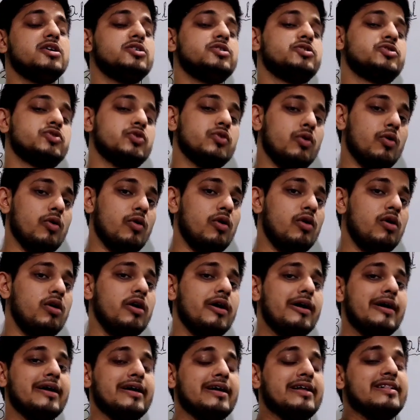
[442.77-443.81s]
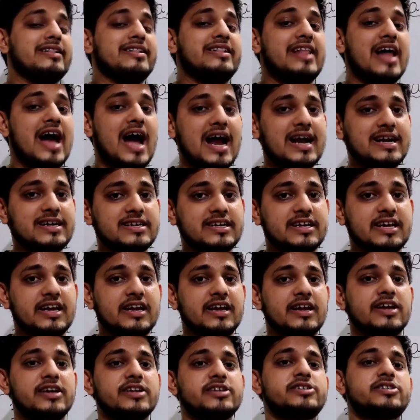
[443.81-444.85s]
So in that
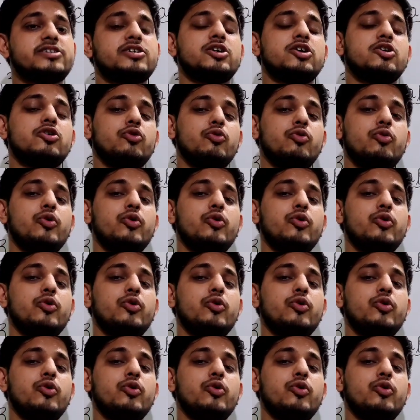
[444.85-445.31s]
case